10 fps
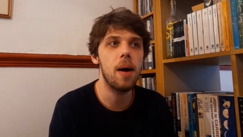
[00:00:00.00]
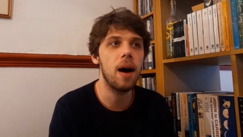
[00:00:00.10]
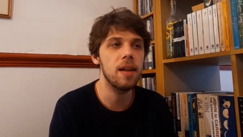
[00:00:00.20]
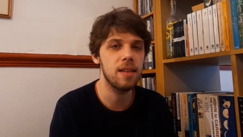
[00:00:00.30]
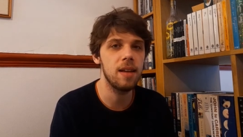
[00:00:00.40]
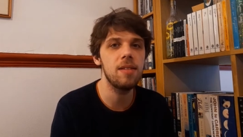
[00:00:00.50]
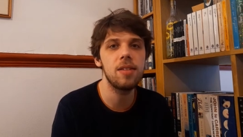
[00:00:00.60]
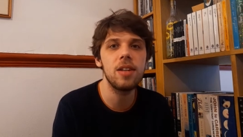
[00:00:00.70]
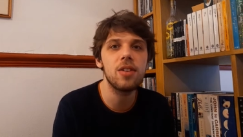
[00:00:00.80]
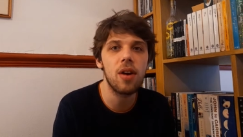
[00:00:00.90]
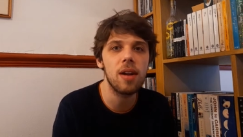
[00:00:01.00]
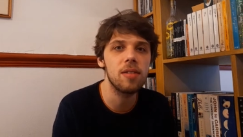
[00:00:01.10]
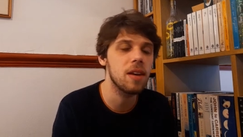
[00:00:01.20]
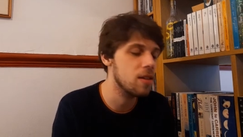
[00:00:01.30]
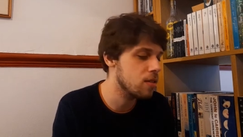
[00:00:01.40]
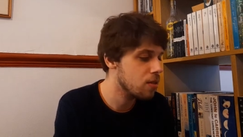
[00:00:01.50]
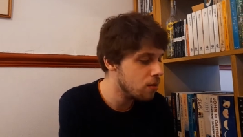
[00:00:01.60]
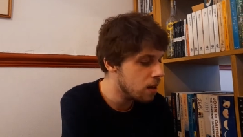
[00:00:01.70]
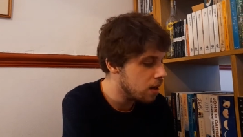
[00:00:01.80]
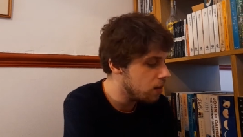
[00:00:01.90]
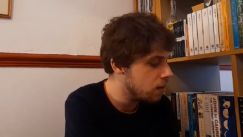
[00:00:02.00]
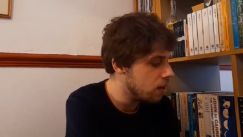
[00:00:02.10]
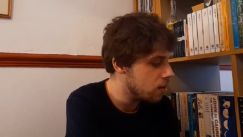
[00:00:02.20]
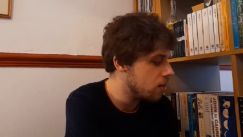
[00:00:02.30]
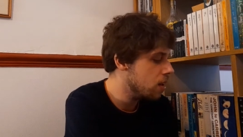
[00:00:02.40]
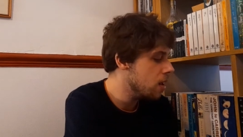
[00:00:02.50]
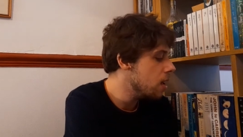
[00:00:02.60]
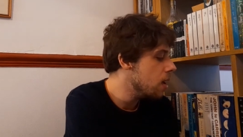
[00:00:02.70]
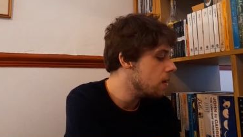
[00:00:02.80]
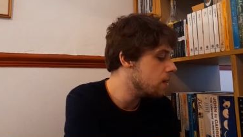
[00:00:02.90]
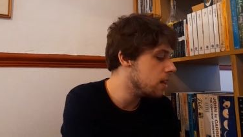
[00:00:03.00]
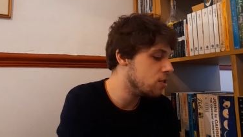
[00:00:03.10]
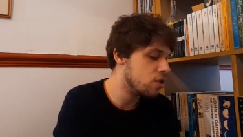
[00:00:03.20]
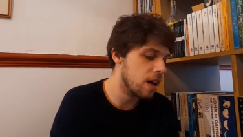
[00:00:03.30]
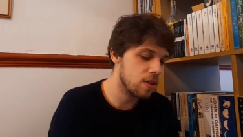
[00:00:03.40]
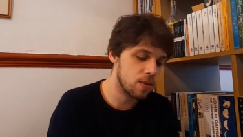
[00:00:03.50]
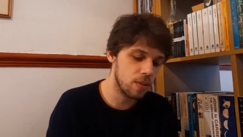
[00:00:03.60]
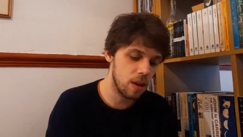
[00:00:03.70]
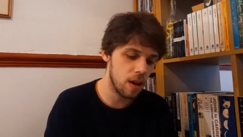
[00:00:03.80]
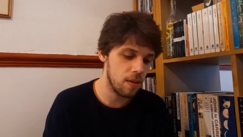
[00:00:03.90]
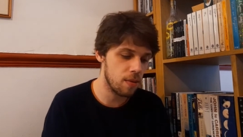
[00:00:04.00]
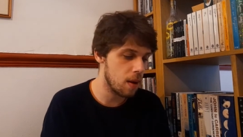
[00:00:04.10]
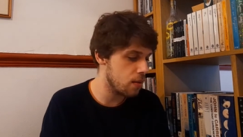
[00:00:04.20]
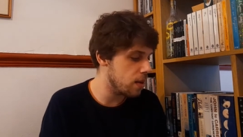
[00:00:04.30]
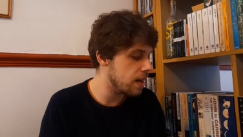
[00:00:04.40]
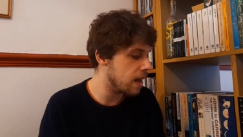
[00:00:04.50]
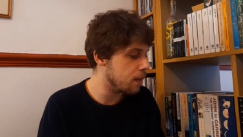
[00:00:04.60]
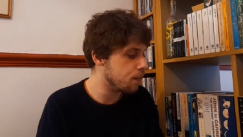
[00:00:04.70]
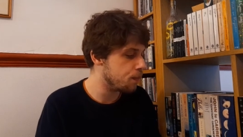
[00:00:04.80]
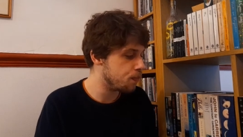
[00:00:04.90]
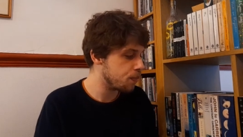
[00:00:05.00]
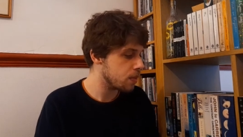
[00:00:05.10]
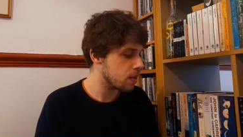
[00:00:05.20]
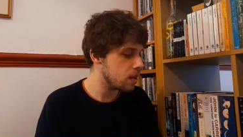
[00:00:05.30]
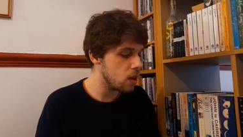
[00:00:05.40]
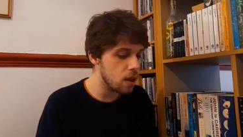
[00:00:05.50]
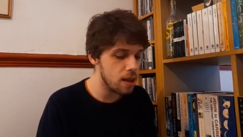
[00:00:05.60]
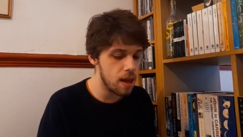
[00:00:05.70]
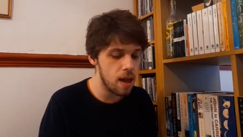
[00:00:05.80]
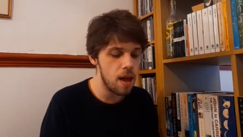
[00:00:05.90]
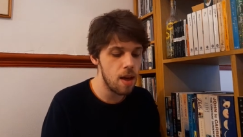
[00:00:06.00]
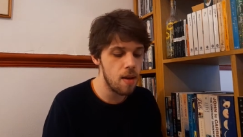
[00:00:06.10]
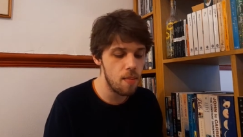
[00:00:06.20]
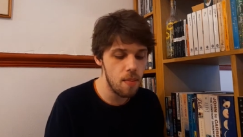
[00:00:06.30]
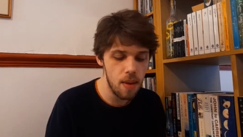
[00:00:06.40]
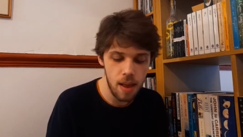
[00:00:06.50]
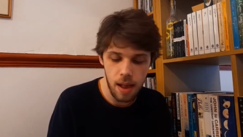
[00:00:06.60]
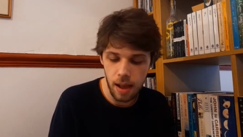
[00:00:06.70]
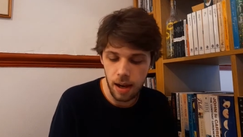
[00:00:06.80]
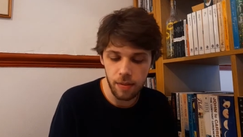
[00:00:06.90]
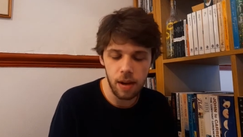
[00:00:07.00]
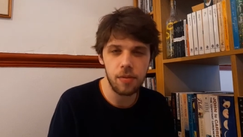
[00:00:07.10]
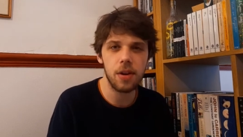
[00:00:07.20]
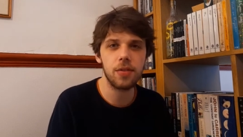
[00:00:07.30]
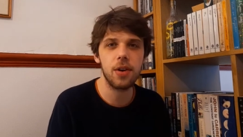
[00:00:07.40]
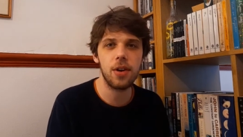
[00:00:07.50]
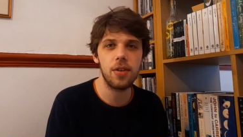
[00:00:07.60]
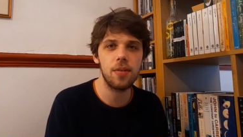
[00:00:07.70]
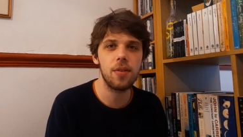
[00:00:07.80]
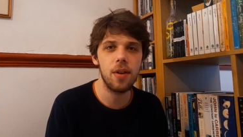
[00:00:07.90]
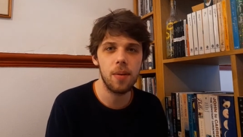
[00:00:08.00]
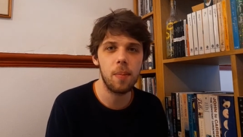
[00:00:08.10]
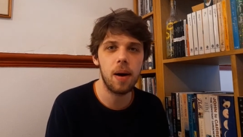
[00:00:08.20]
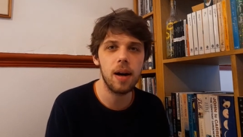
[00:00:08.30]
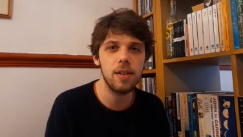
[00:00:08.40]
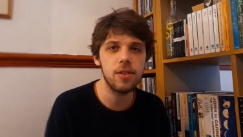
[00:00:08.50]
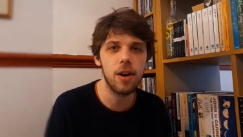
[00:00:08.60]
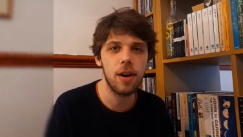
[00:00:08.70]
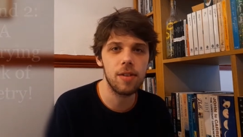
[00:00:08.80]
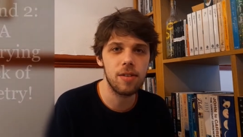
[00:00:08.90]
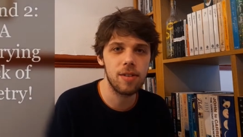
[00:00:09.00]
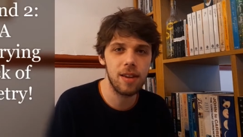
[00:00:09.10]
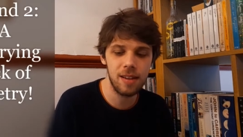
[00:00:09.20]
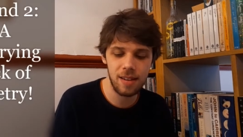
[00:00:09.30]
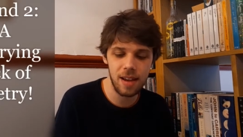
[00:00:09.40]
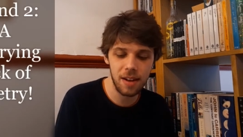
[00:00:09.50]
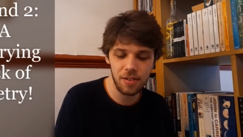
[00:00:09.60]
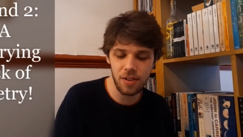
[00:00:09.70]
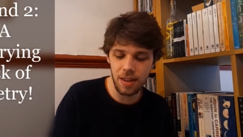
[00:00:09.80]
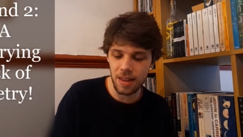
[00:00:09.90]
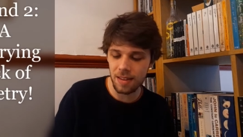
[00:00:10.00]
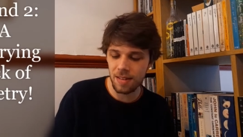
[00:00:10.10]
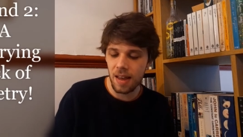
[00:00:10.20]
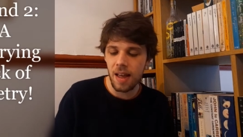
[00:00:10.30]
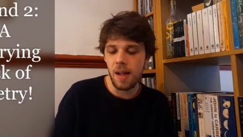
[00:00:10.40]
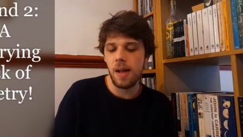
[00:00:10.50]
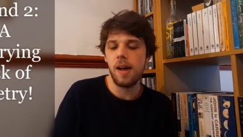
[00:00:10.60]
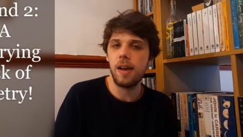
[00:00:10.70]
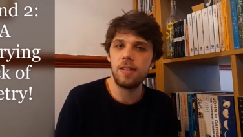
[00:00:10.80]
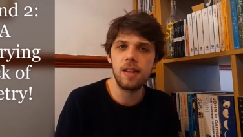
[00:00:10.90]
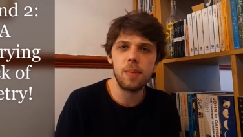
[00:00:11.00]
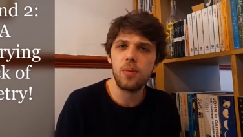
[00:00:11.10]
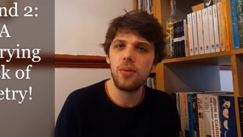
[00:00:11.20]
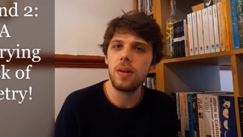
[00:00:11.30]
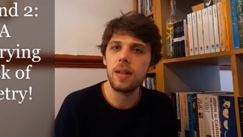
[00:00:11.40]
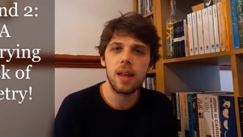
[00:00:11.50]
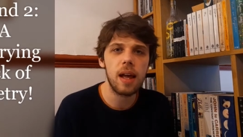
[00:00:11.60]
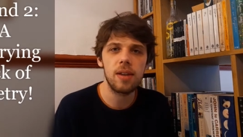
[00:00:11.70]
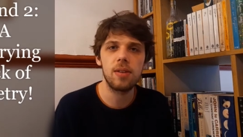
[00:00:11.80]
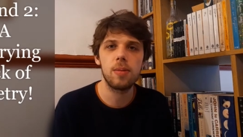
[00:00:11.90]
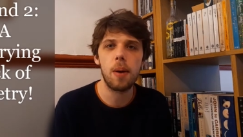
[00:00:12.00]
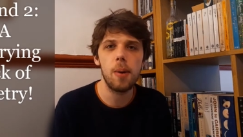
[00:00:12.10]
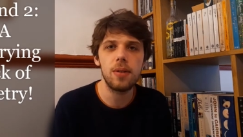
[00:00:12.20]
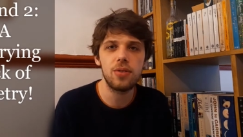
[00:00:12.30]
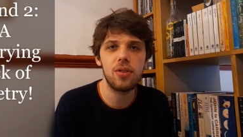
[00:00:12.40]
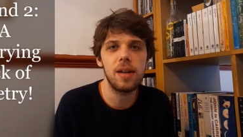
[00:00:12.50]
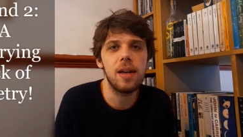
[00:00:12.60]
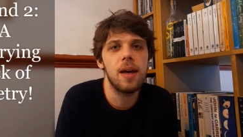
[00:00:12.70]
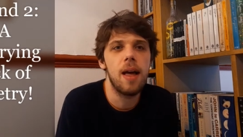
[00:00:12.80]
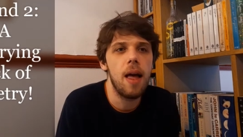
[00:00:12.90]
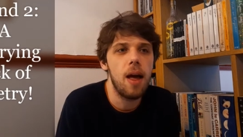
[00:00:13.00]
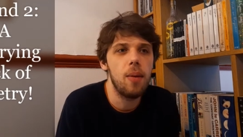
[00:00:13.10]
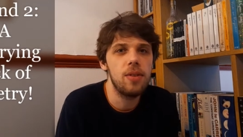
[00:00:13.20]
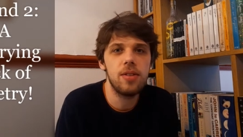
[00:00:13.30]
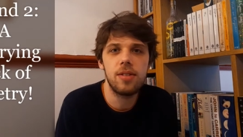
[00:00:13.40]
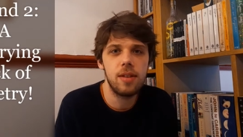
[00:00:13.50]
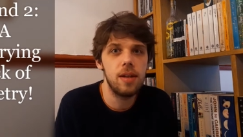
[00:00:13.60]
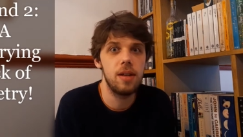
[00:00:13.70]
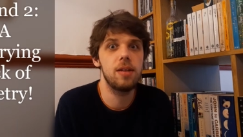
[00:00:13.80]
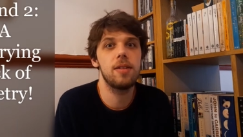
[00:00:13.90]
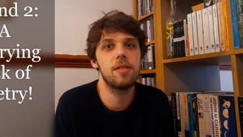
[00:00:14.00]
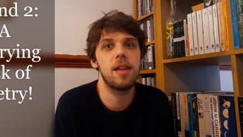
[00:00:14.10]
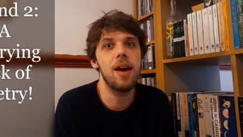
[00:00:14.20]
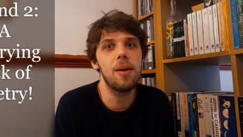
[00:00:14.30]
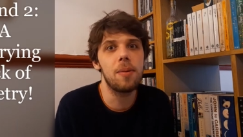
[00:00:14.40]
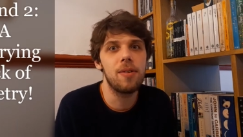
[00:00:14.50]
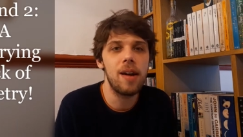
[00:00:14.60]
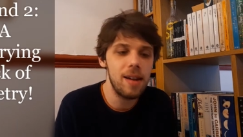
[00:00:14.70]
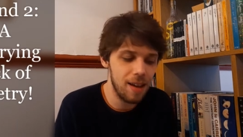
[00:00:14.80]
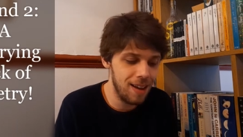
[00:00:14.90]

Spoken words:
identity crisis really for this channel, for my reading. I've got pie charts to illustrate this. It's that I've been reading less poetry, which is it's terrible, right?